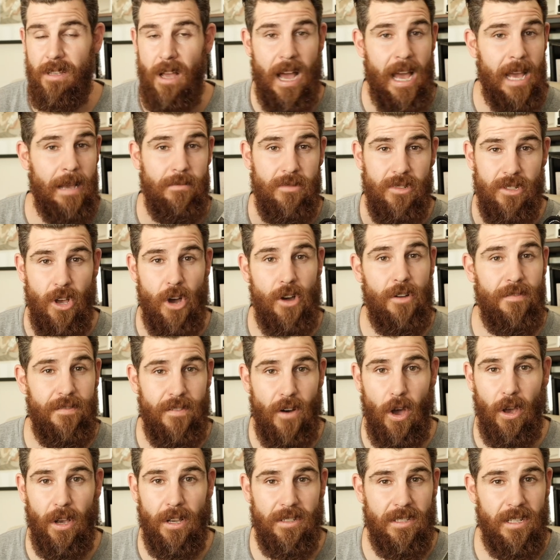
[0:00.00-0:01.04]
I am zone
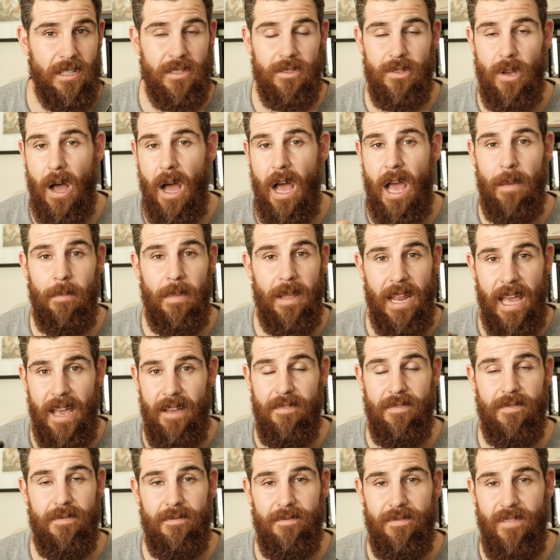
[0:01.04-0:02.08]
focusing, so I am at
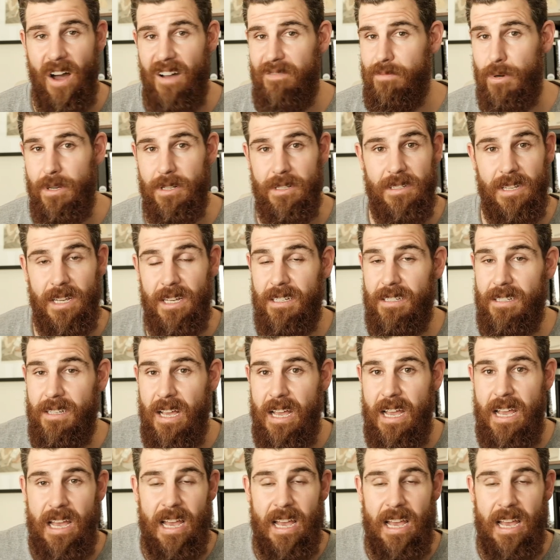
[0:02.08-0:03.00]
f5.6,